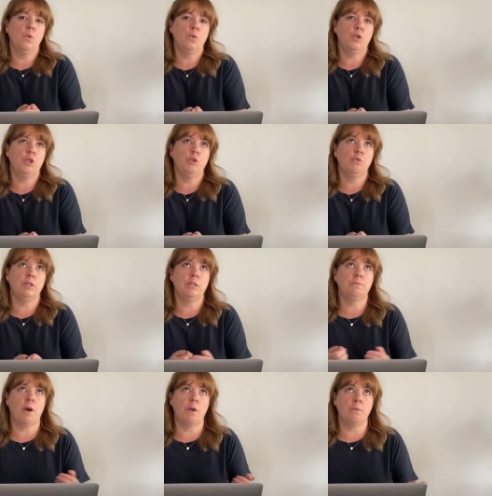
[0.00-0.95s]
to
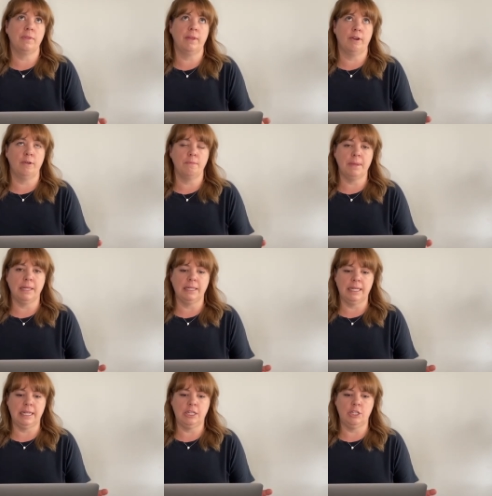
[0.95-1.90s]
respond with their
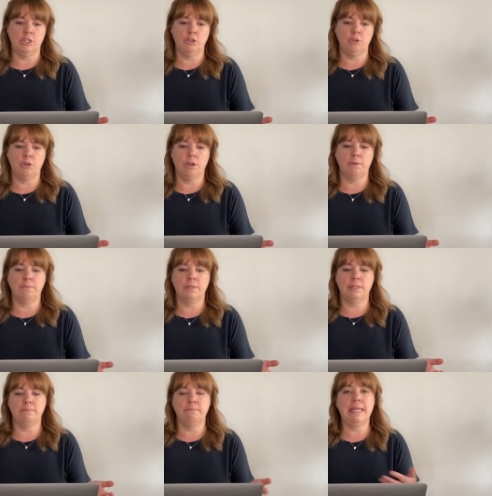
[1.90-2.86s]
ability to
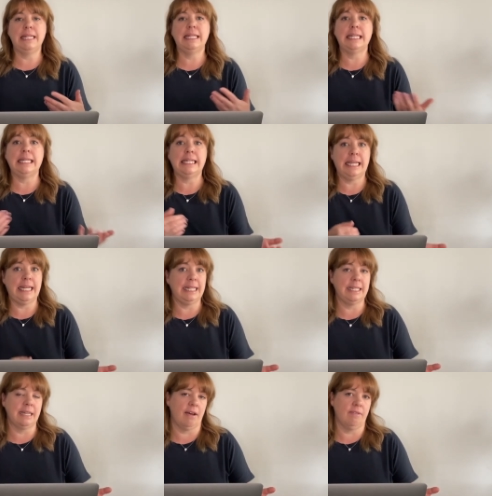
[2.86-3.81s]
meet the
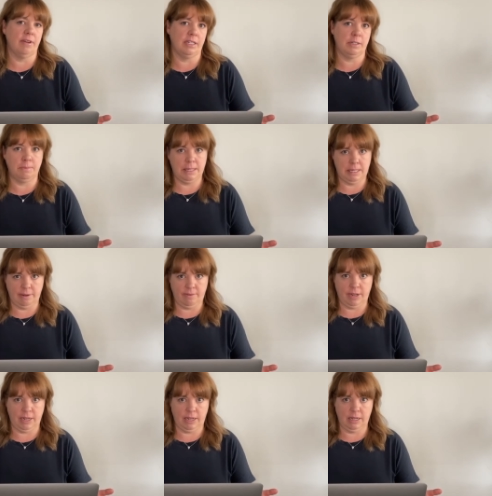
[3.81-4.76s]
needs of a
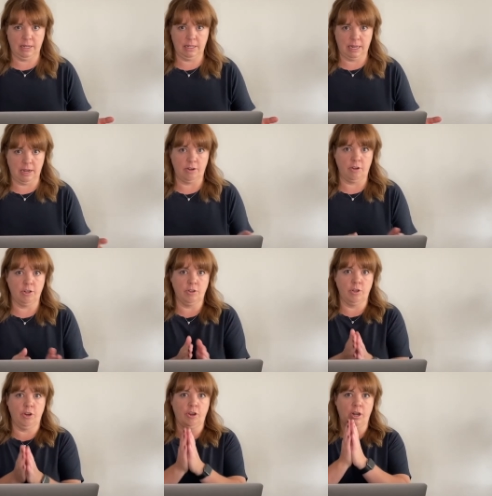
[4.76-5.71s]
specific tender. So
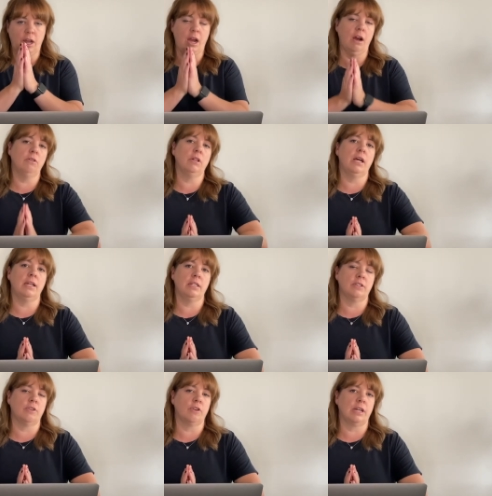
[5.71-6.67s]
you're going to outline
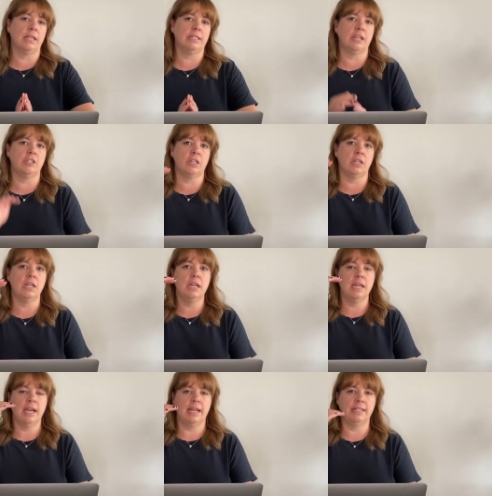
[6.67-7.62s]
as an organization
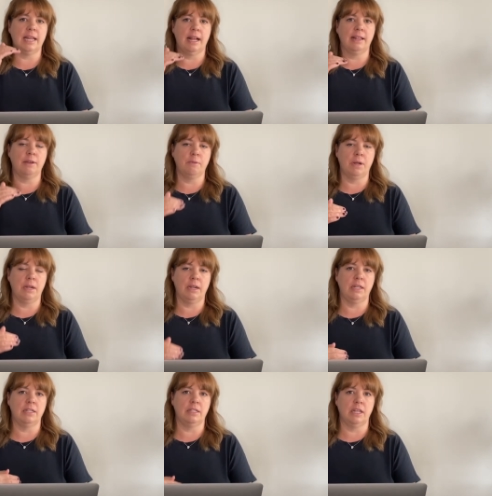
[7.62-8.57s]
exactly what it
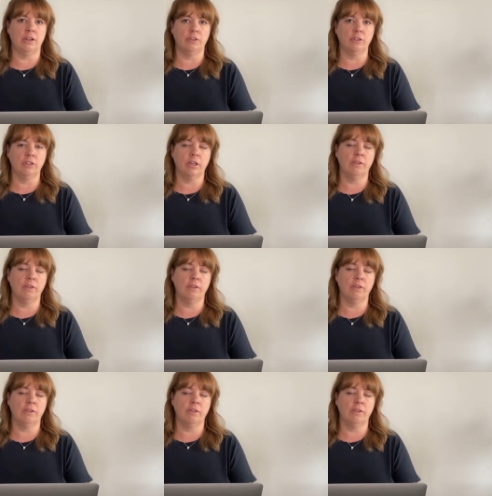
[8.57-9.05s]
is that you're looking